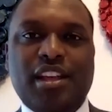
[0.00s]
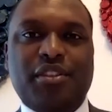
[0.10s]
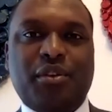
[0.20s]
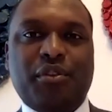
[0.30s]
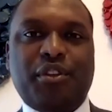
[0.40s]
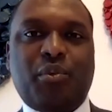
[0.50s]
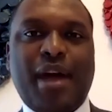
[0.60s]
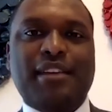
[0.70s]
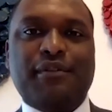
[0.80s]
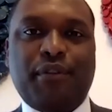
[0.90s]
the
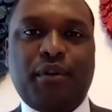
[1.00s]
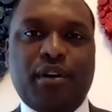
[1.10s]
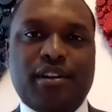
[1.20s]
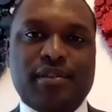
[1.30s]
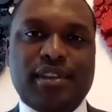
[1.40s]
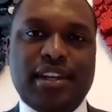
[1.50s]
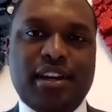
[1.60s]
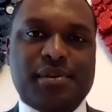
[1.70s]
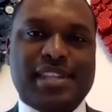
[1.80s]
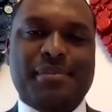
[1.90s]
right for, you
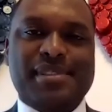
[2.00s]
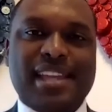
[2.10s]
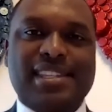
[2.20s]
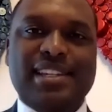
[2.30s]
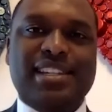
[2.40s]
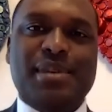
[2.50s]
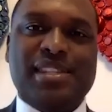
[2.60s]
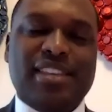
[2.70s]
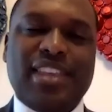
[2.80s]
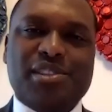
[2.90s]
know, same-sex
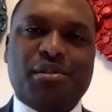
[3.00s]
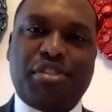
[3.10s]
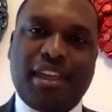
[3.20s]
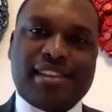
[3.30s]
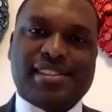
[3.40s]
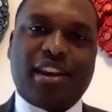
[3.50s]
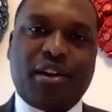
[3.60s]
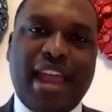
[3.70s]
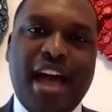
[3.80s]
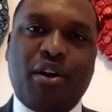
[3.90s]
intimacy. These are things that
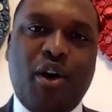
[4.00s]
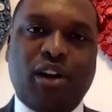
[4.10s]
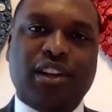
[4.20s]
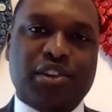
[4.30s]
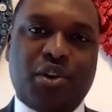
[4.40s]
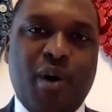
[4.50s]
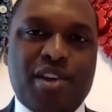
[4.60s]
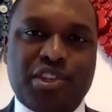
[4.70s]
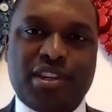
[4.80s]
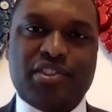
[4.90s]
are now called into
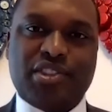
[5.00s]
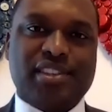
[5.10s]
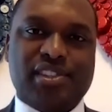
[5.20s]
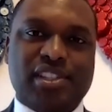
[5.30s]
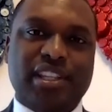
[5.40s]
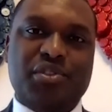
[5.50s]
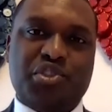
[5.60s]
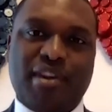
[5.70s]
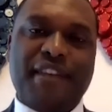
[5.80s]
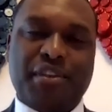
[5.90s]
question in Justice Alito's
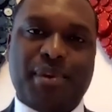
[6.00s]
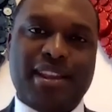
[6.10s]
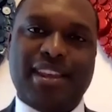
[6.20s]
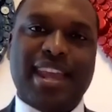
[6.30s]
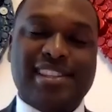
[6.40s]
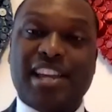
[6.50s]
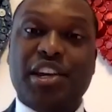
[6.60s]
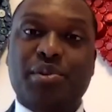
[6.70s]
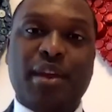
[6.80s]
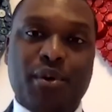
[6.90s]
draft opinion, as I
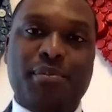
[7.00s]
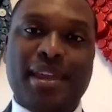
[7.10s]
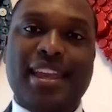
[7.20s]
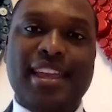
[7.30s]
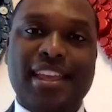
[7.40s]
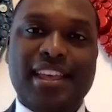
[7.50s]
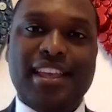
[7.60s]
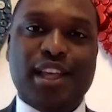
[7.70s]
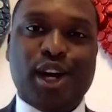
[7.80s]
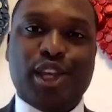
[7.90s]
knew they would be
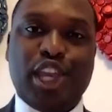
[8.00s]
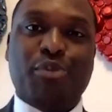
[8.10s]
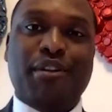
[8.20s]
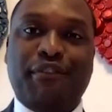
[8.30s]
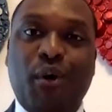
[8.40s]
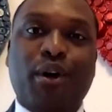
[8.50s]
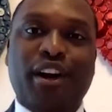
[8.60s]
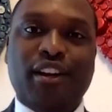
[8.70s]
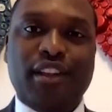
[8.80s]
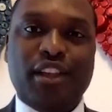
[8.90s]
a year
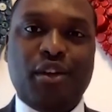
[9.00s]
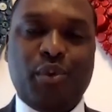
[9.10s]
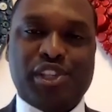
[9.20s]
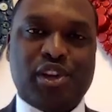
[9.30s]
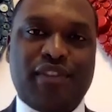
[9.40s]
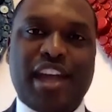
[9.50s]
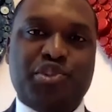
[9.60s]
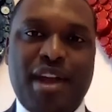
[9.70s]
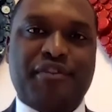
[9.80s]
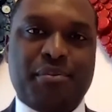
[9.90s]
before we saw that
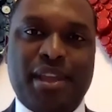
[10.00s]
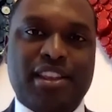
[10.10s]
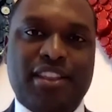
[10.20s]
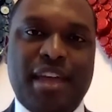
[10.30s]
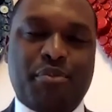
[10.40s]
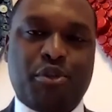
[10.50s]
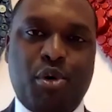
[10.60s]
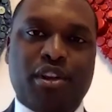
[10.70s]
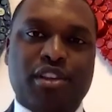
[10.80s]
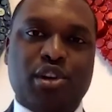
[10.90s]
draft opinion that
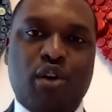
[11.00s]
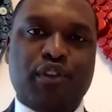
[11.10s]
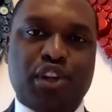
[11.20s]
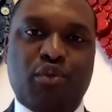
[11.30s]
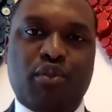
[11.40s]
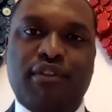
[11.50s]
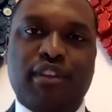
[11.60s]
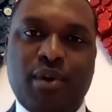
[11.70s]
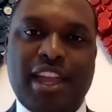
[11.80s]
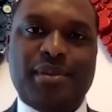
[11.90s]
purported to overturn Roe
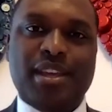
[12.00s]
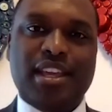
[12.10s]
v. Wade